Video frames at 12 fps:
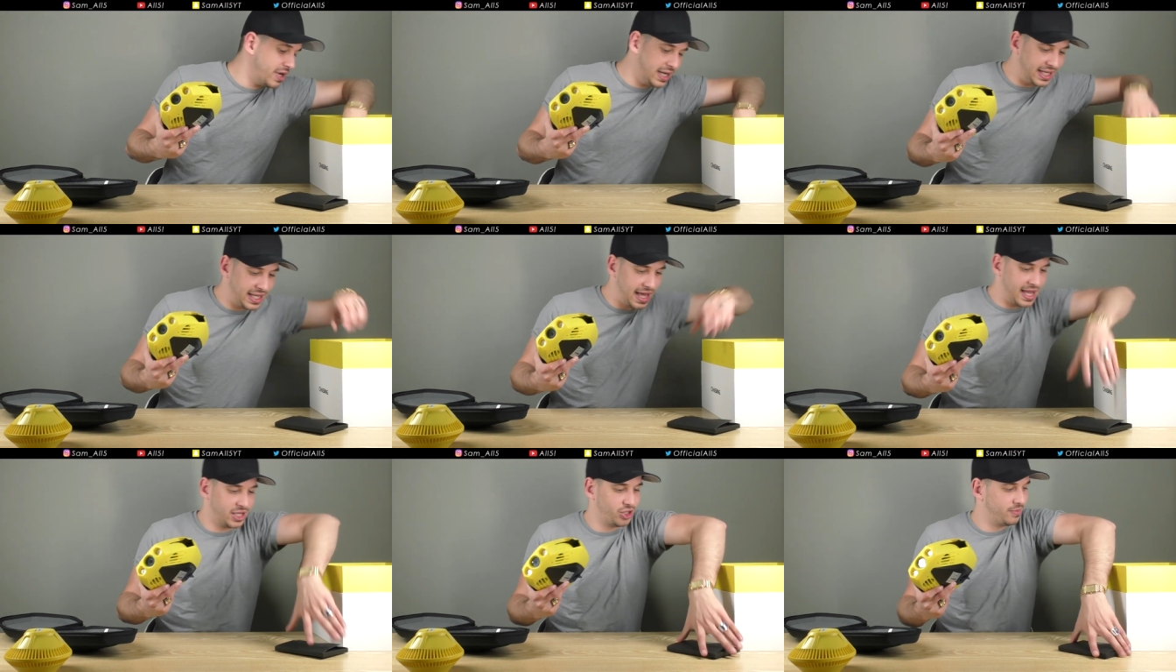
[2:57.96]
really
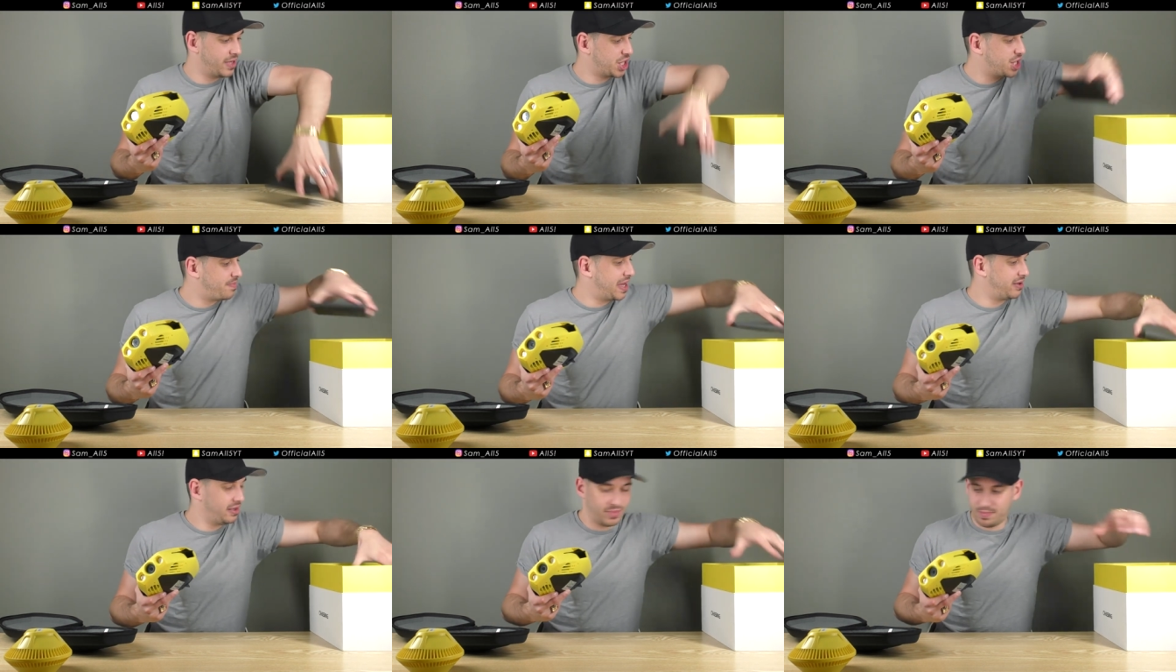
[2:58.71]
care too much
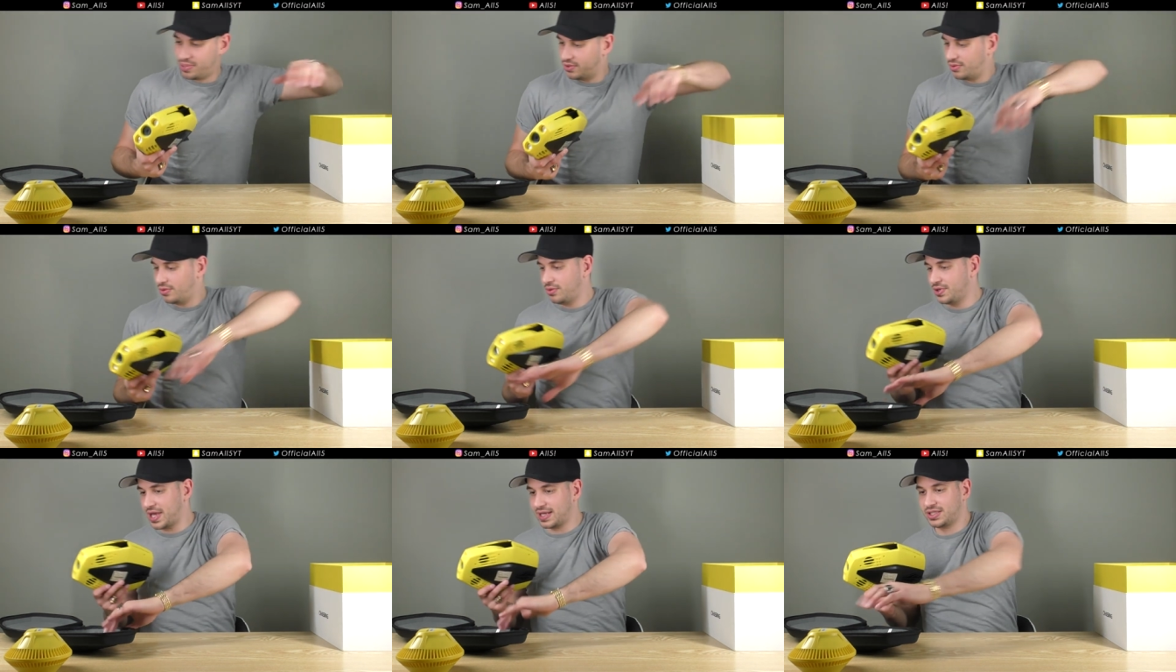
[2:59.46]
about. Let me put
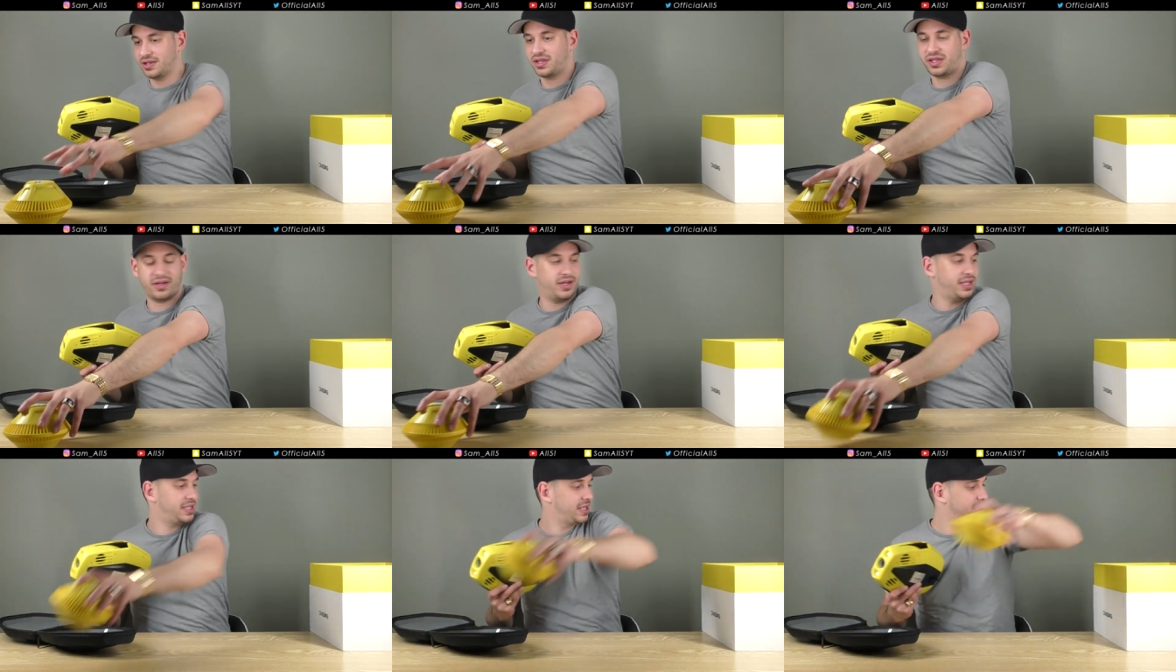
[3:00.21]
all that to the
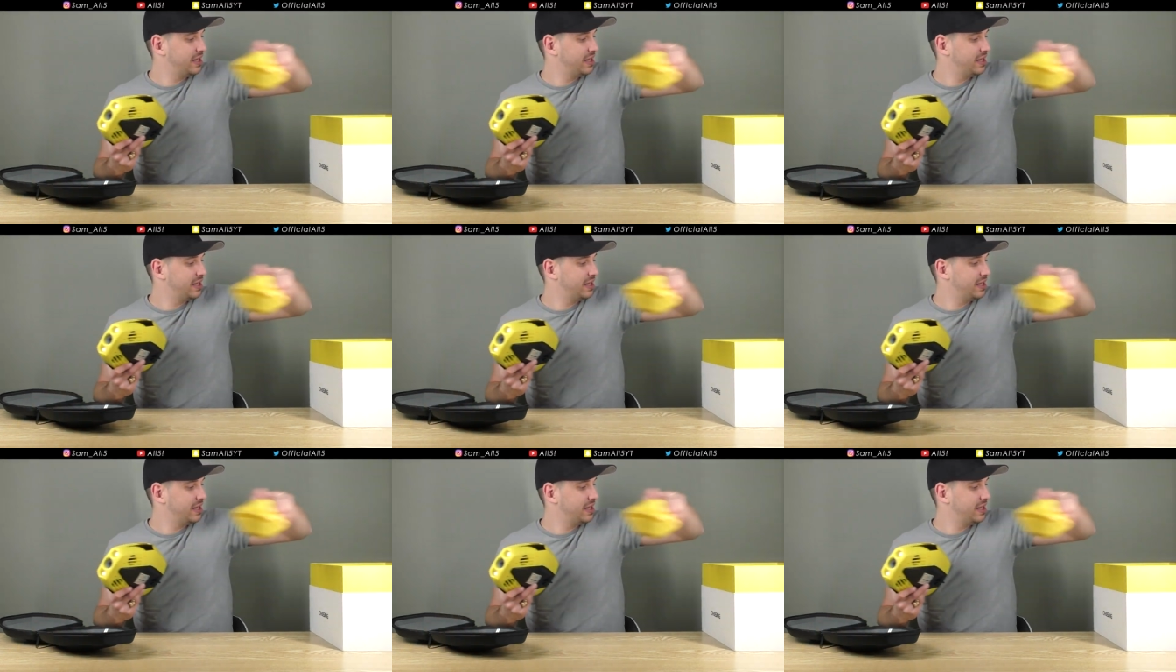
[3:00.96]
side.